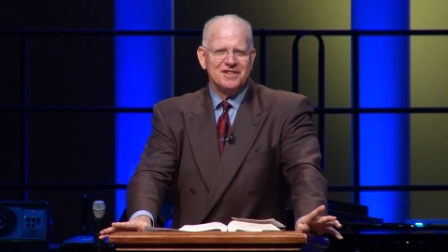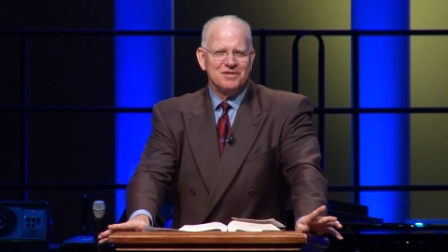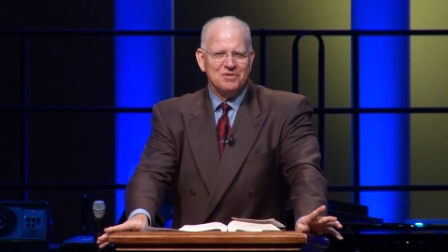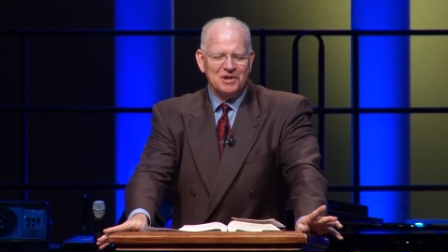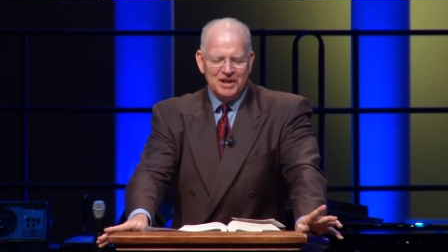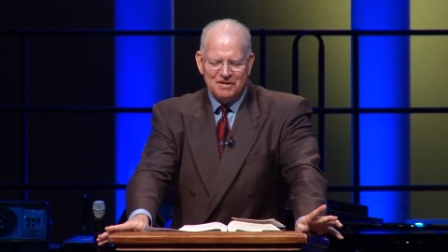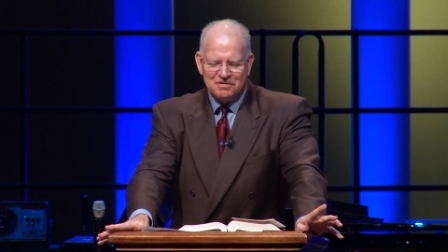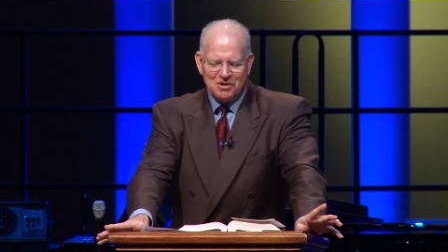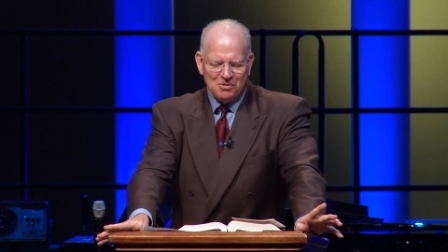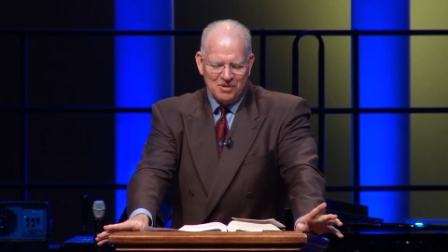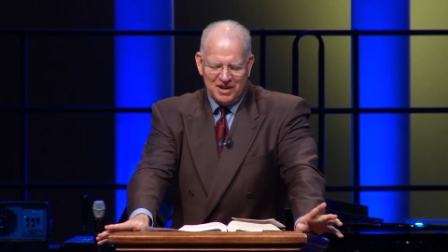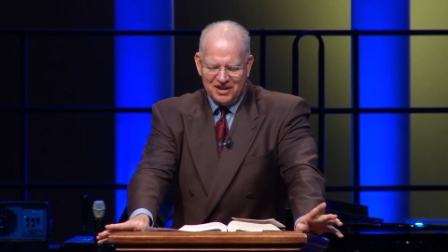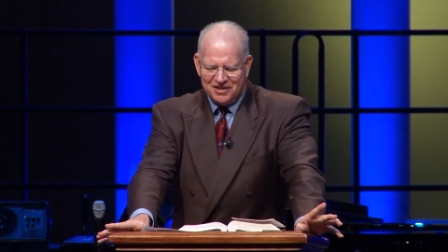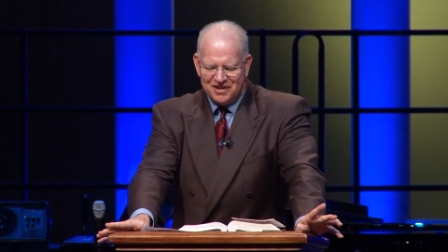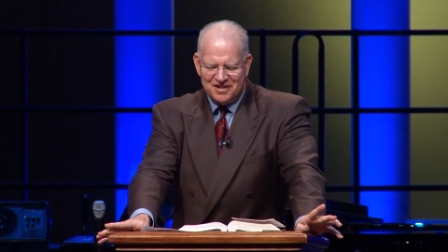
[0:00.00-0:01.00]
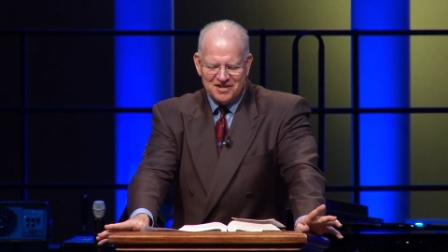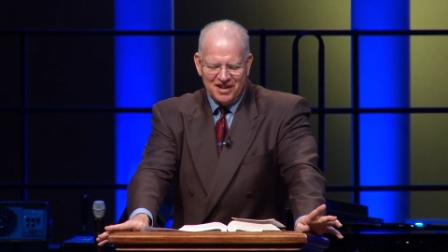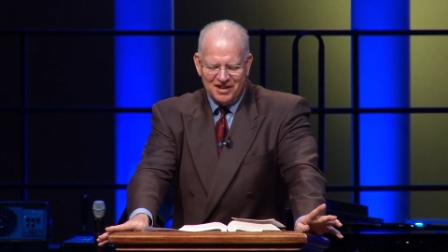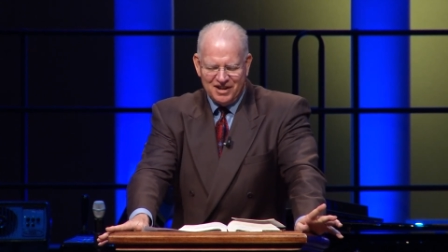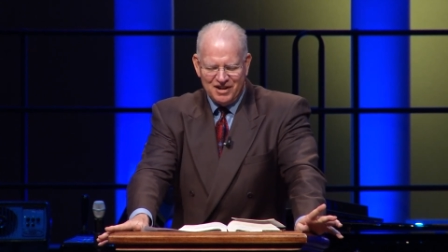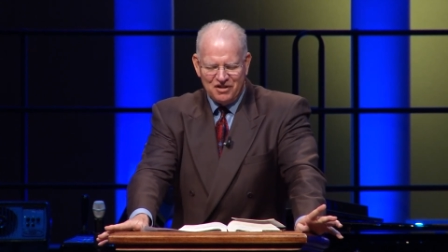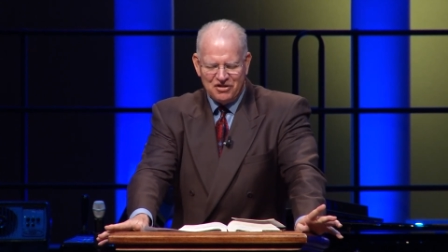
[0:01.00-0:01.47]
lifting weights, he said,
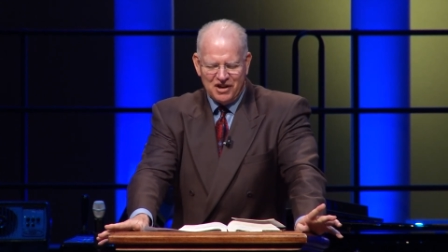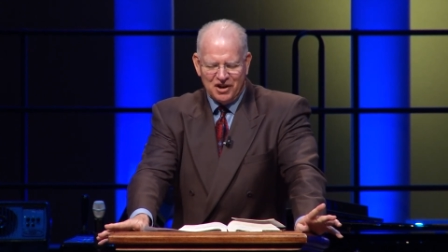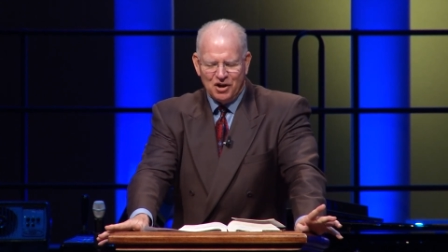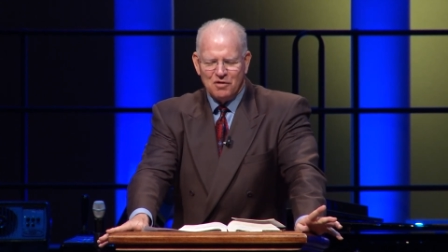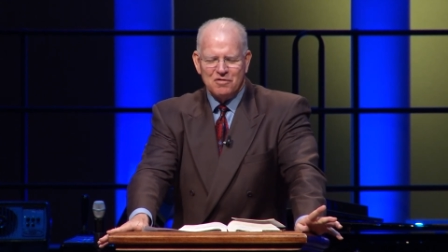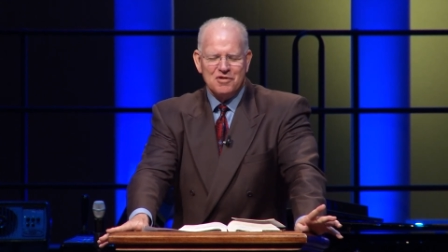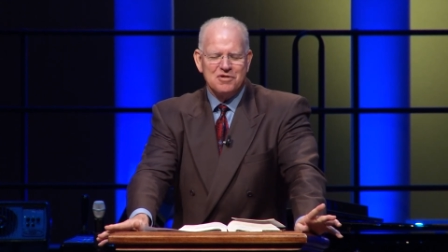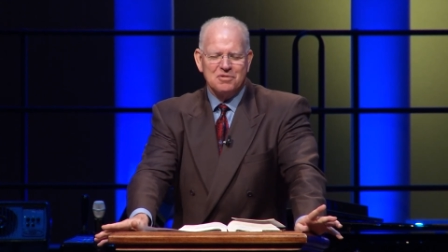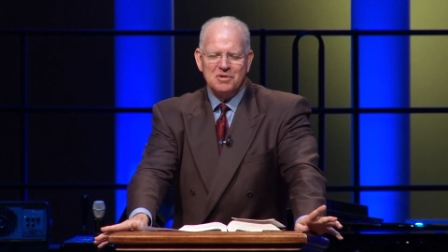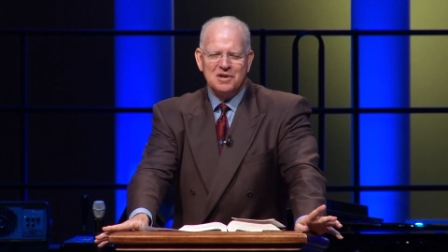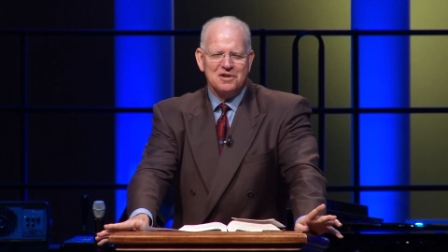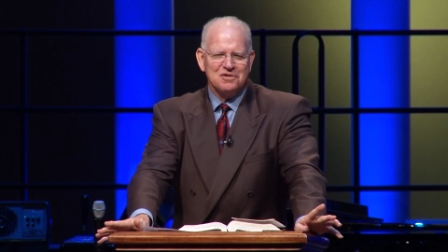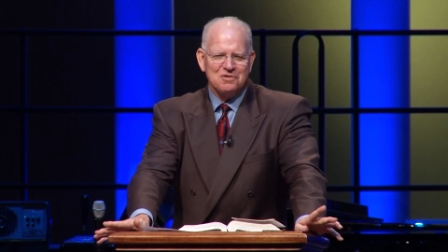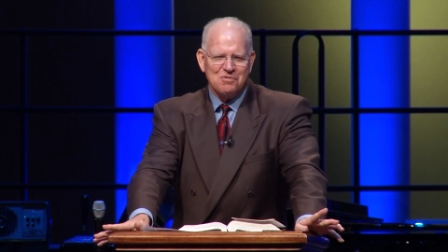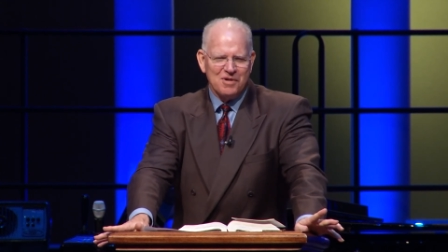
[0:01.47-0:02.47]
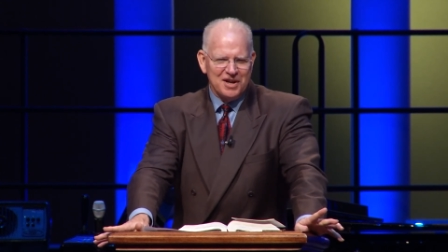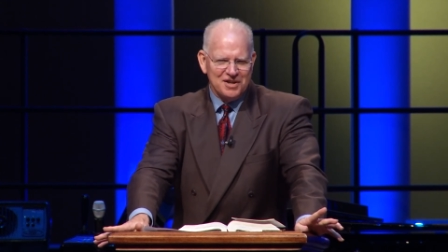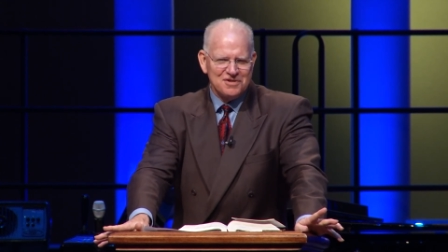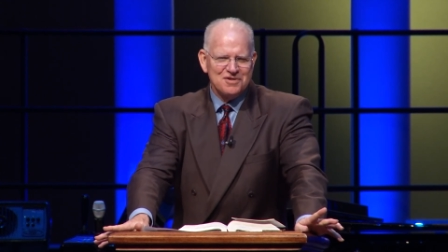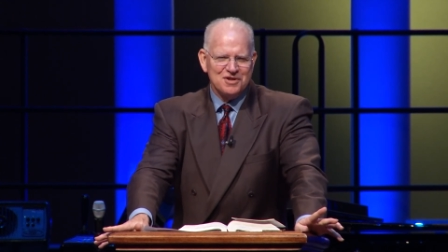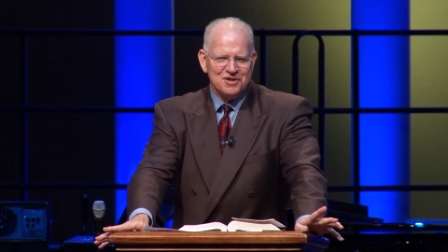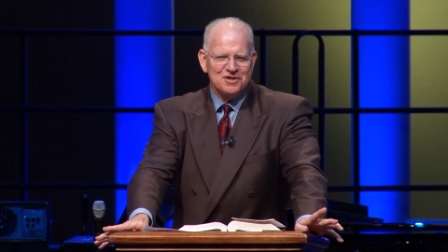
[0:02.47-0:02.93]
anything over three is a
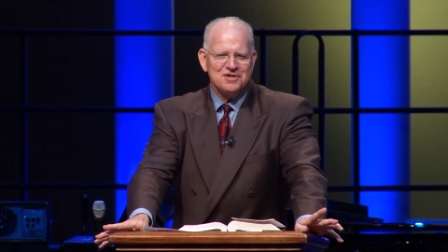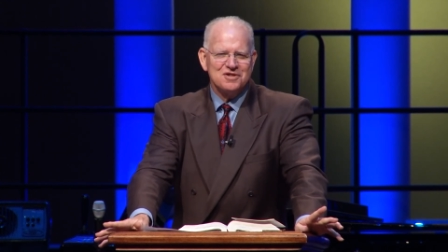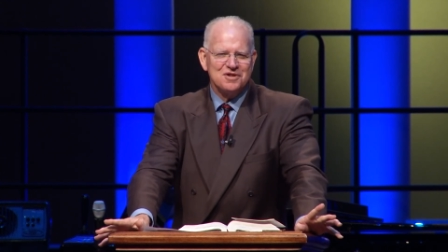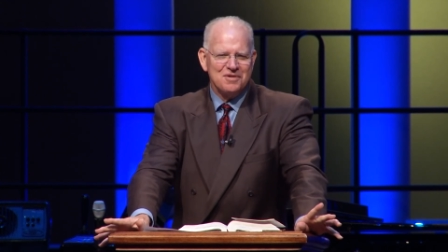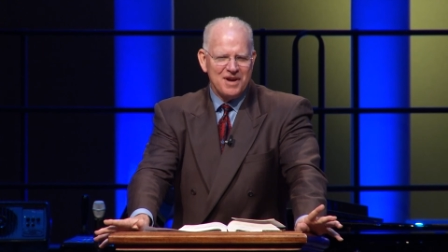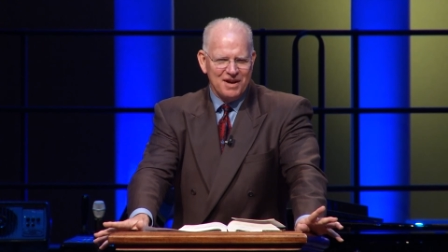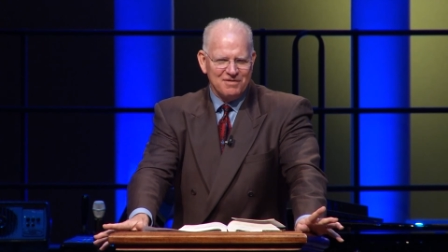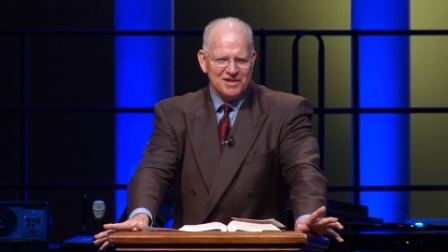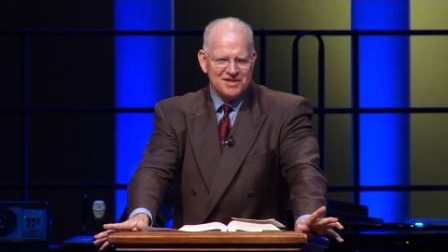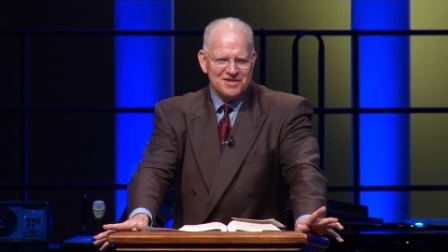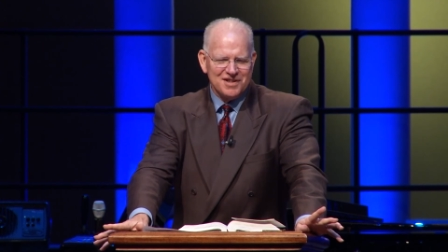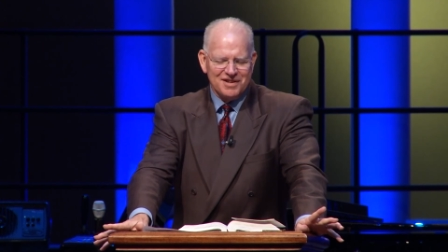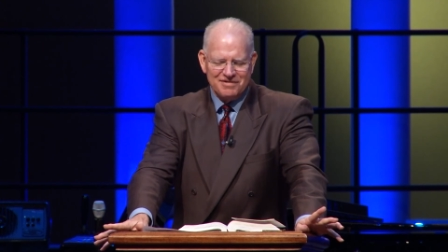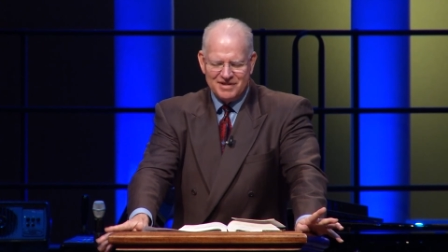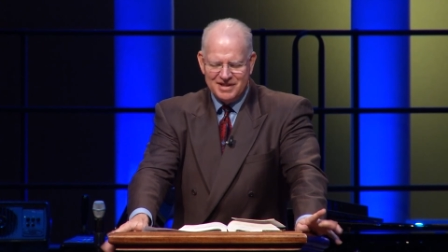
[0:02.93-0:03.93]
waste. You just do heavy stuff.